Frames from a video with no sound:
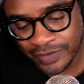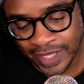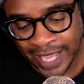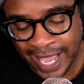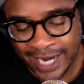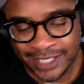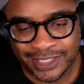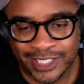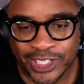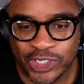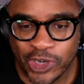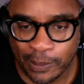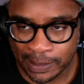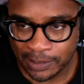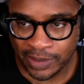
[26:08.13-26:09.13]
Honestly, you
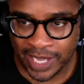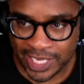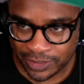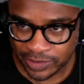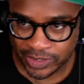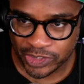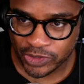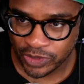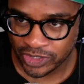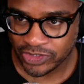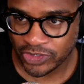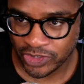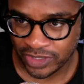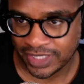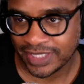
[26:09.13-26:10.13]
know, people ask me this
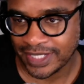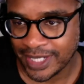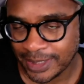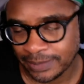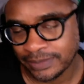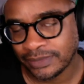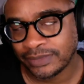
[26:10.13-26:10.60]
question all the time.